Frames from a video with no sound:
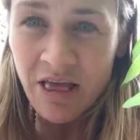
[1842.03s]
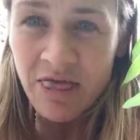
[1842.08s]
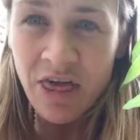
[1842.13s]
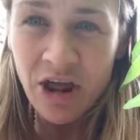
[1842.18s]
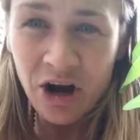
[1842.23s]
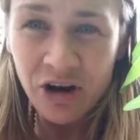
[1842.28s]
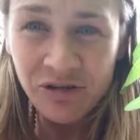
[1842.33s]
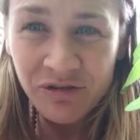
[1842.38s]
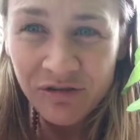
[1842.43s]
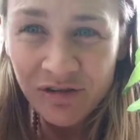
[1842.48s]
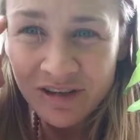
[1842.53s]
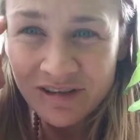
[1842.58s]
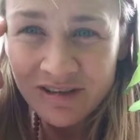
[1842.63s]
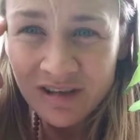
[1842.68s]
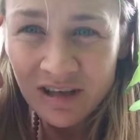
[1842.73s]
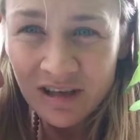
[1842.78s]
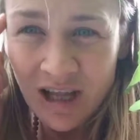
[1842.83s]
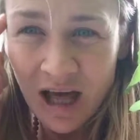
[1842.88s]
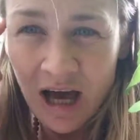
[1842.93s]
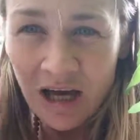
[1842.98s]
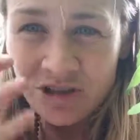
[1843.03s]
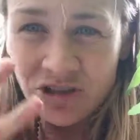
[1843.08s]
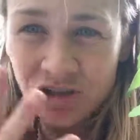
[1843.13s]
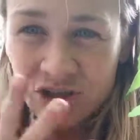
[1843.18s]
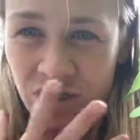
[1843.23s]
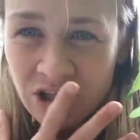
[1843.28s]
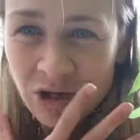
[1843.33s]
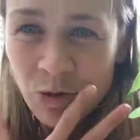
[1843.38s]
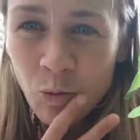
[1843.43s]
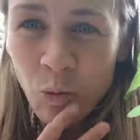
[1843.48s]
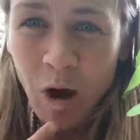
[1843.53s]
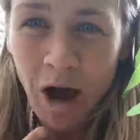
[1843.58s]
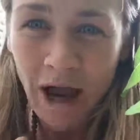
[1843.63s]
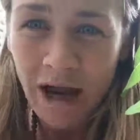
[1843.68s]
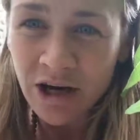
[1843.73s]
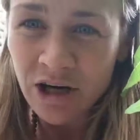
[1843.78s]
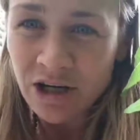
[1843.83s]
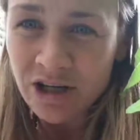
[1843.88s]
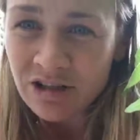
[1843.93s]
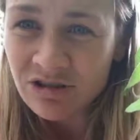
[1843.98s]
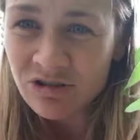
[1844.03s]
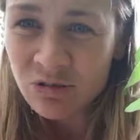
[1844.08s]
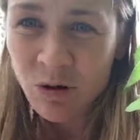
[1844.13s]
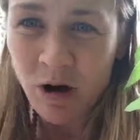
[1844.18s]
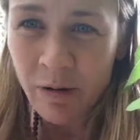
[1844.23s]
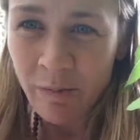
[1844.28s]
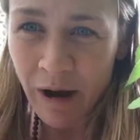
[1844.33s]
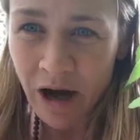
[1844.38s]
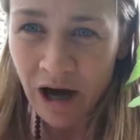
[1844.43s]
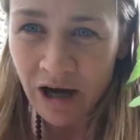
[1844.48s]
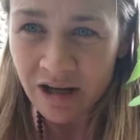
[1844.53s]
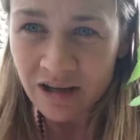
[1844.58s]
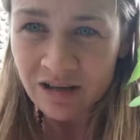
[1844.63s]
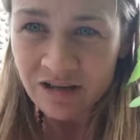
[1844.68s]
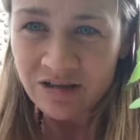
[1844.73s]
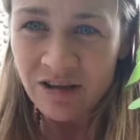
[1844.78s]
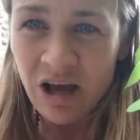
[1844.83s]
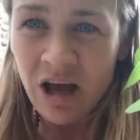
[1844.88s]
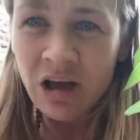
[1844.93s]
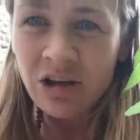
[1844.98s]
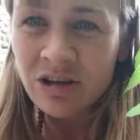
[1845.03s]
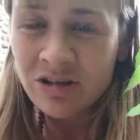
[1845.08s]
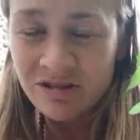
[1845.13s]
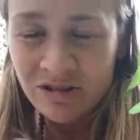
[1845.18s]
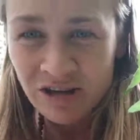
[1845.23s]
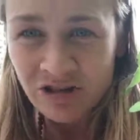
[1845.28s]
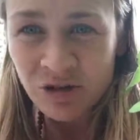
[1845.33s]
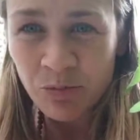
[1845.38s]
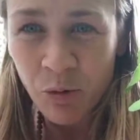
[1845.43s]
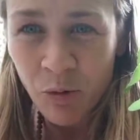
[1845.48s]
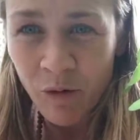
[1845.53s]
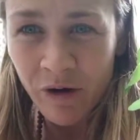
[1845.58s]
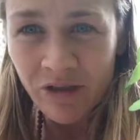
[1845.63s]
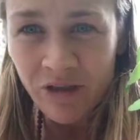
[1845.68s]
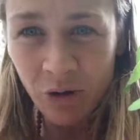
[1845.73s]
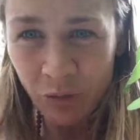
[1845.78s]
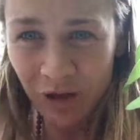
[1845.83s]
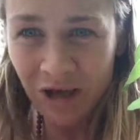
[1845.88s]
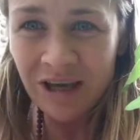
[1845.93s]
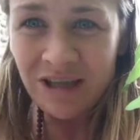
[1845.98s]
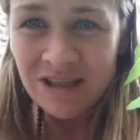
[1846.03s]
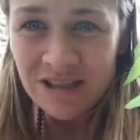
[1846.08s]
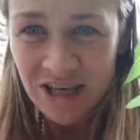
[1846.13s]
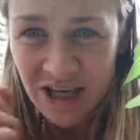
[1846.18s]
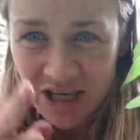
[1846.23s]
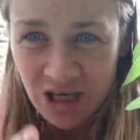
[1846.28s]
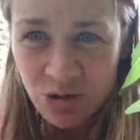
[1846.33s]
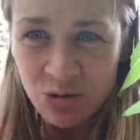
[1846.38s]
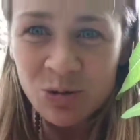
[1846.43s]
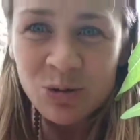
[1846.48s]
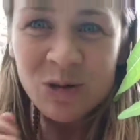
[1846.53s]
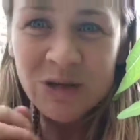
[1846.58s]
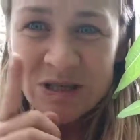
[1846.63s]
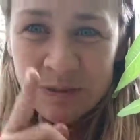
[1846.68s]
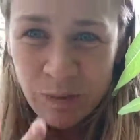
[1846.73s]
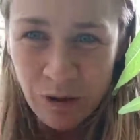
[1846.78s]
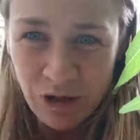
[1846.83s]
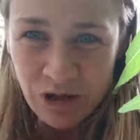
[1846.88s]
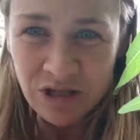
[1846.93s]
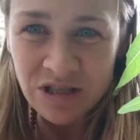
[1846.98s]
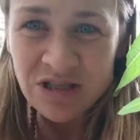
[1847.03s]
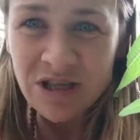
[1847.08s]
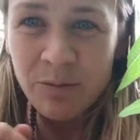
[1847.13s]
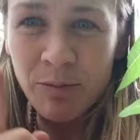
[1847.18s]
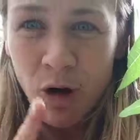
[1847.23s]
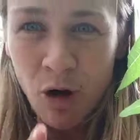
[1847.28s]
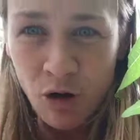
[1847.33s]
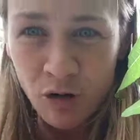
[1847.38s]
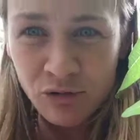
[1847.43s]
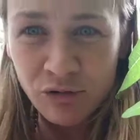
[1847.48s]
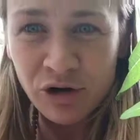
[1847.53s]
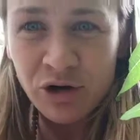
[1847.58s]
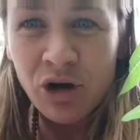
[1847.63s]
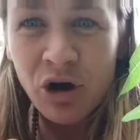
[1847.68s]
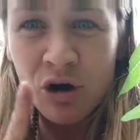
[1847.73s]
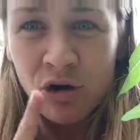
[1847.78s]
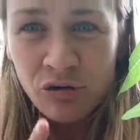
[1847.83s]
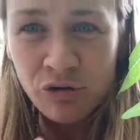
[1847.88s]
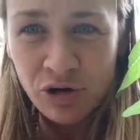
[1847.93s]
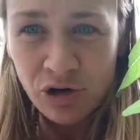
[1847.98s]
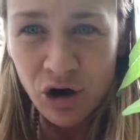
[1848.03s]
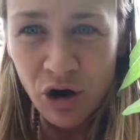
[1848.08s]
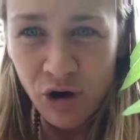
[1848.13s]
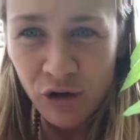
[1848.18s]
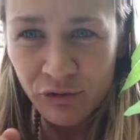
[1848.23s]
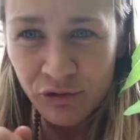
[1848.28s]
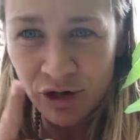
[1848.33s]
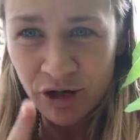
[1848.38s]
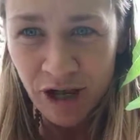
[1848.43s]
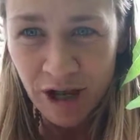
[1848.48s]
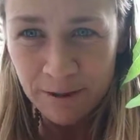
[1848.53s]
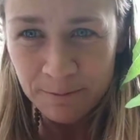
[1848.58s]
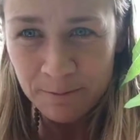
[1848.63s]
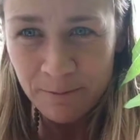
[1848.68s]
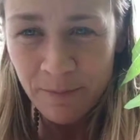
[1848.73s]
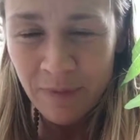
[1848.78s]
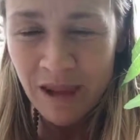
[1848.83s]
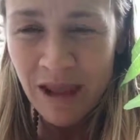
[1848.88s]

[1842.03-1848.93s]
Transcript: that are physiologically wired into our bodies to such a point that we continue to experience them over and over and over again.